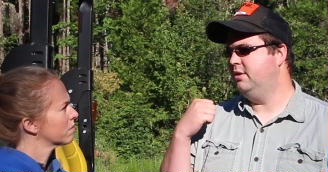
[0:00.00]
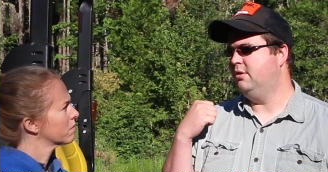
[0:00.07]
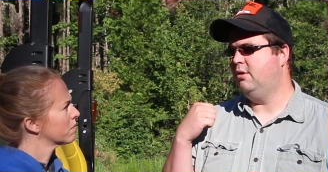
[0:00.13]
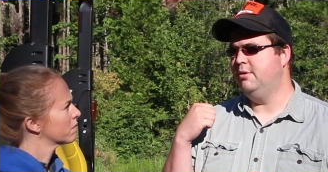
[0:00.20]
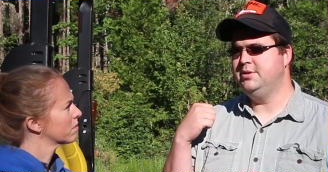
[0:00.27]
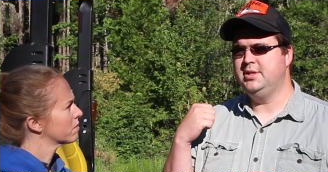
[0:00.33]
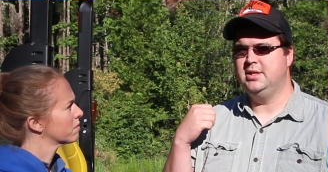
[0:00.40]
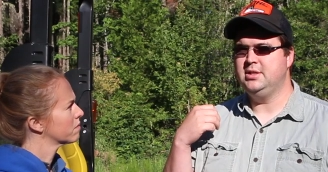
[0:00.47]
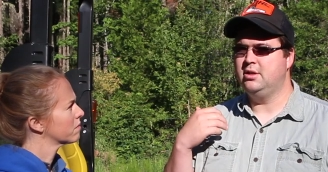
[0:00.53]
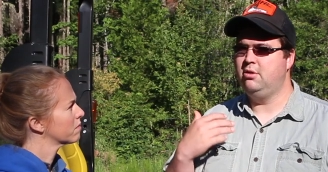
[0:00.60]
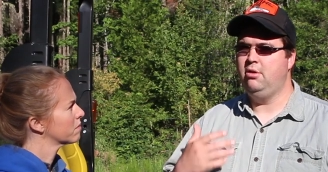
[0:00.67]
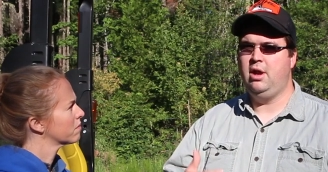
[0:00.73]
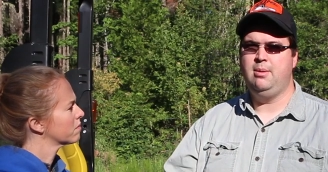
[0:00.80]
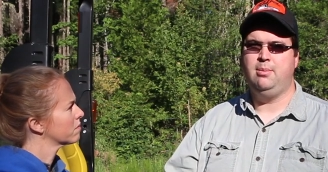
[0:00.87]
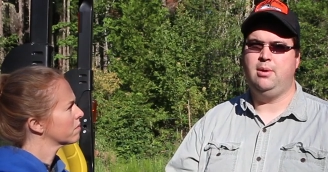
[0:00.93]
Speaker 1: Deere always has a
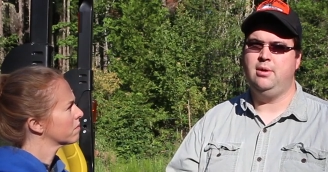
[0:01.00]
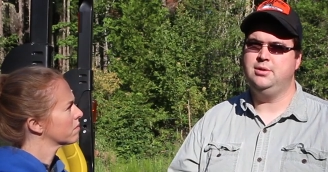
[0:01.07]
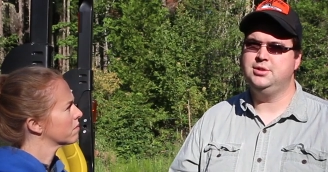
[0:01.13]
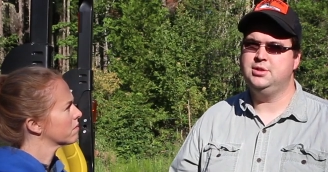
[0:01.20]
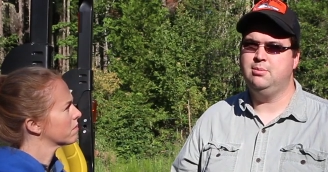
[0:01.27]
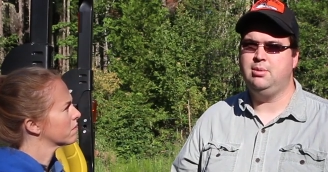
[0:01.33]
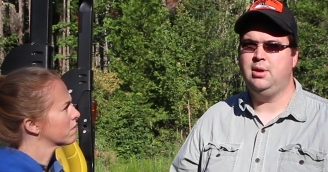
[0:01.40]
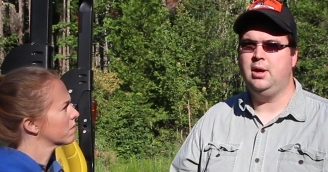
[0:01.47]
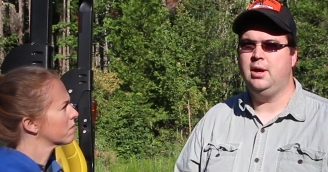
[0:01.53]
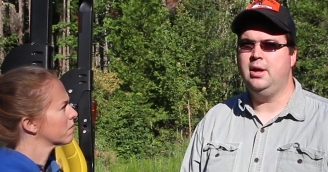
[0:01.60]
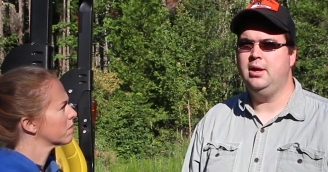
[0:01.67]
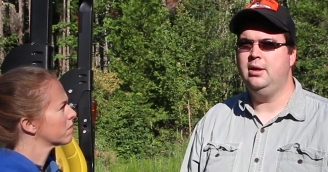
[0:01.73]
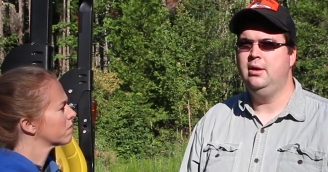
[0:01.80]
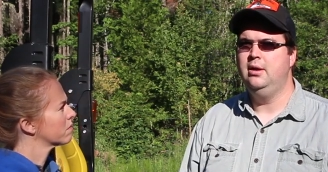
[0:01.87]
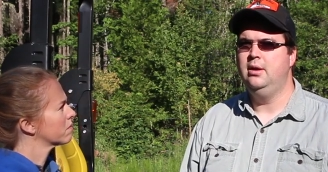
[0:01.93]
great parts supply
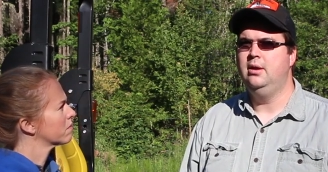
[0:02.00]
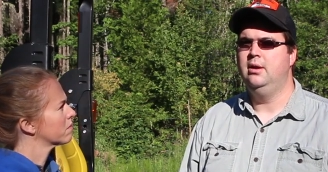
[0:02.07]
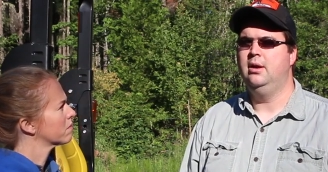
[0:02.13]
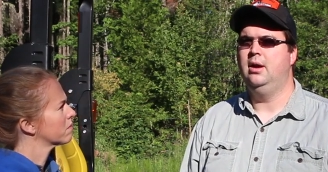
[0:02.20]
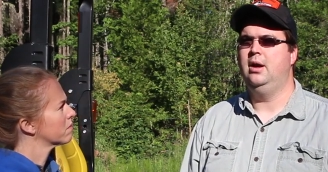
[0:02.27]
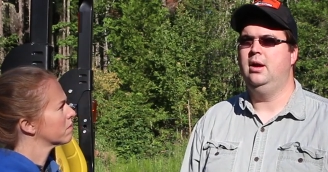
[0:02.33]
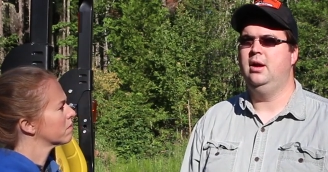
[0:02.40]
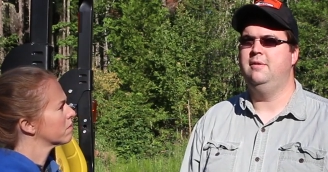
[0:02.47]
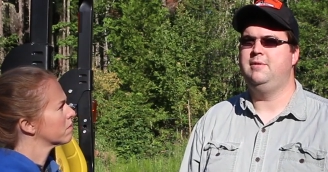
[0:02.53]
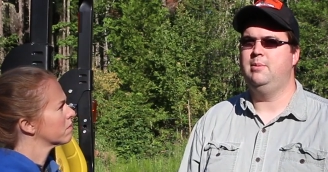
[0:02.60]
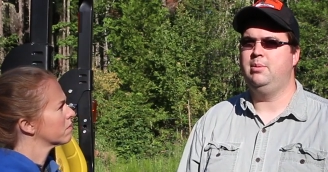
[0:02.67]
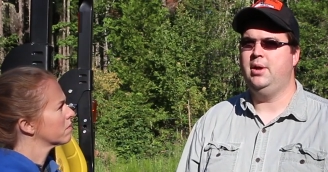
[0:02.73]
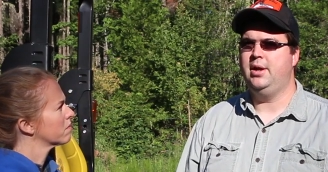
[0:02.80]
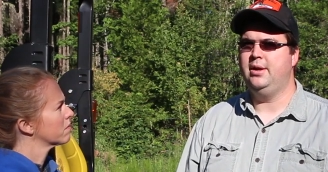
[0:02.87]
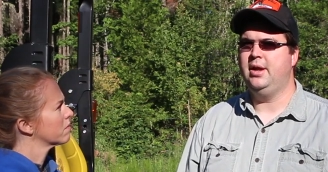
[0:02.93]
if you're
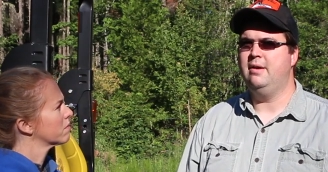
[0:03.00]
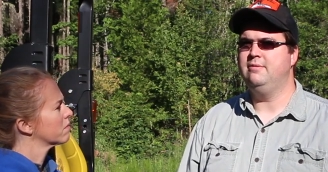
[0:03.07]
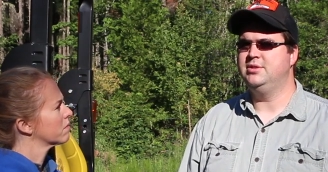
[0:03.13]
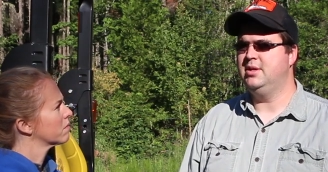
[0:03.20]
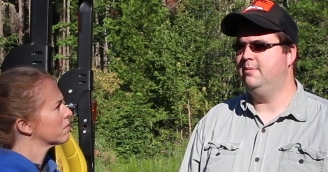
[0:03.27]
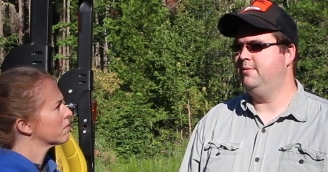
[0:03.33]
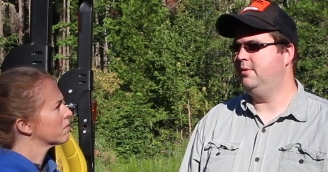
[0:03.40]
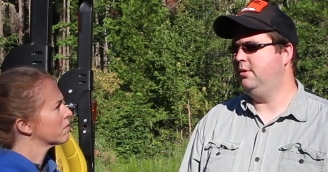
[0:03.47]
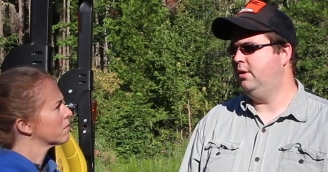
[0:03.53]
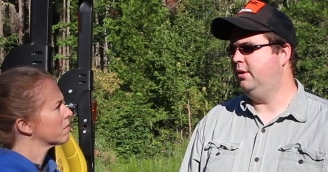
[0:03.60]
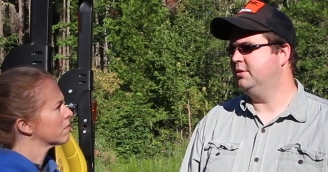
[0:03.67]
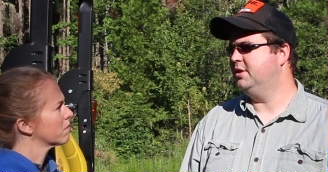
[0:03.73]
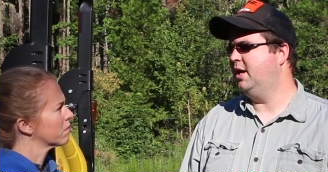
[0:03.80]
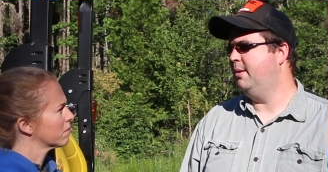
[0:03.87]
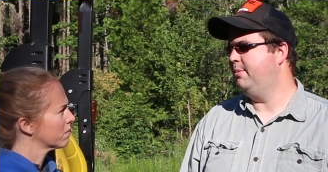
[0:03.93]
planning on having something for a
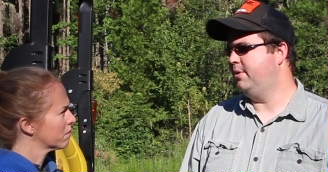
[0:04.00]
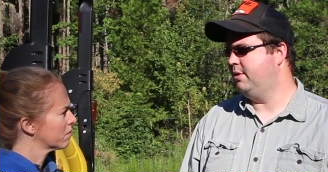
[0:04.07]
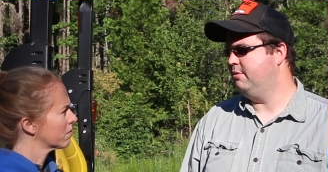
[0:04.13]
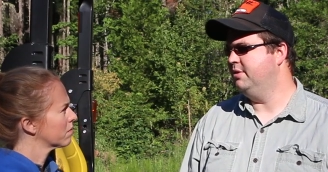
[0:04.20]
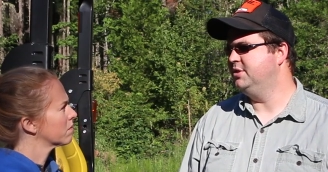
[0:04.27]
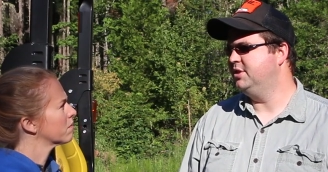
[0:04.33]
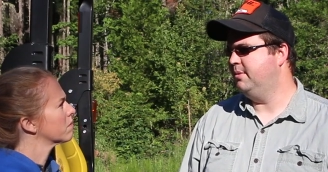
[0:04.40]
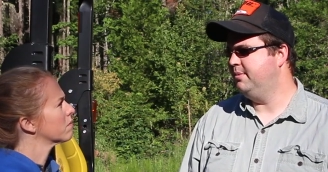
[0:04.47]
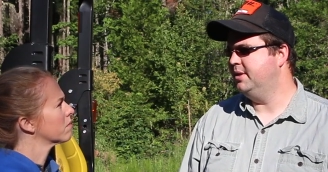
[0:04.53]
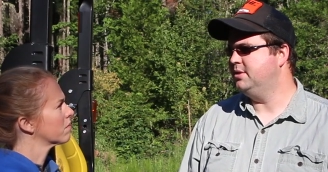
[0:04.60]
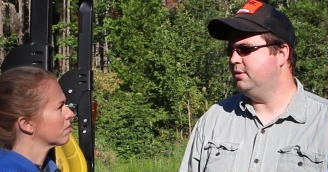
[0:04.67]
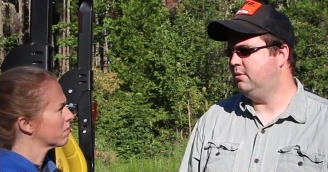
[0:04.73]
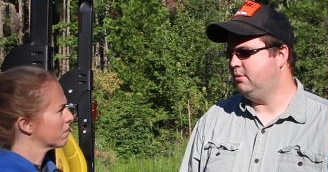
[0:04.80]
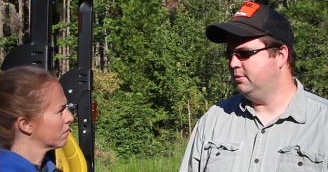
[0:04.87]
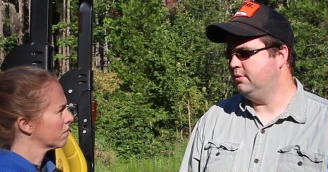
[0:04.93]
long time or you run something
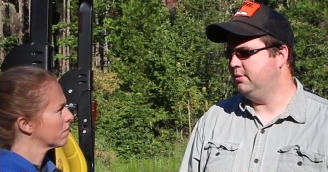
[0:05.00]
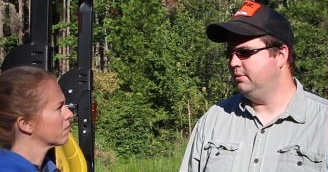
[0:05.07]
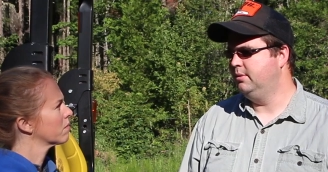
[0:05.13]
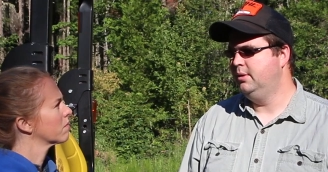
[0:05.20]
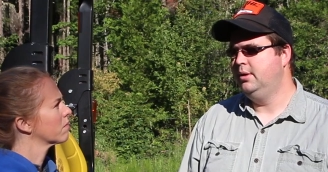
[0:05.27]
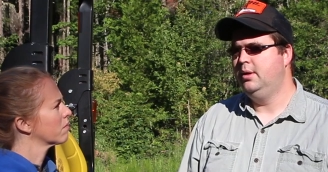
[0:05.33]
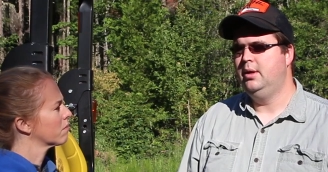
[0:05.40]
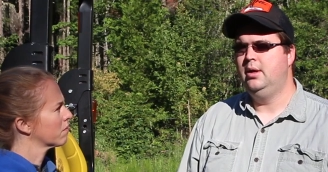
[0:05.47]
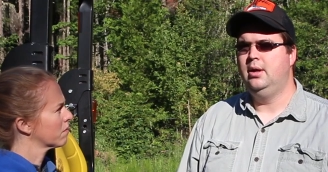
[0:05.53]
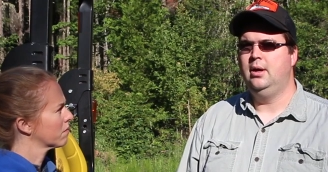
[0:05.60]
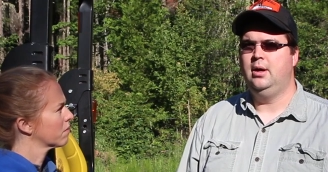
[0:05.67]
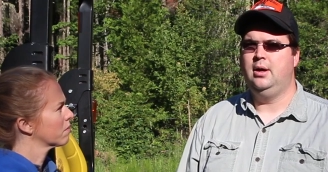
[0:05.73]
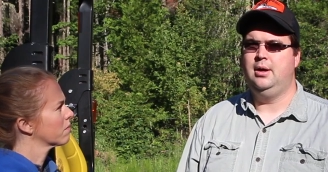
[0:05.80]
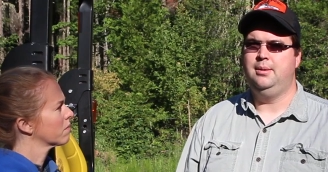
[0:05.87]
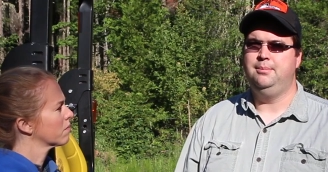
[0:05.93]
that's
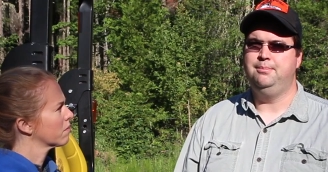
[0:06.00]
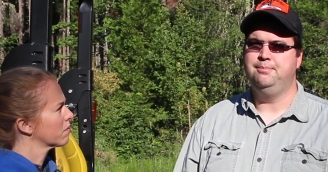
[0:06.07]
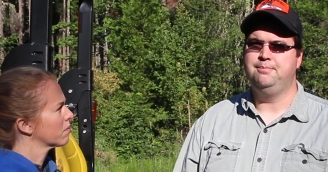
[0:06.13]
older.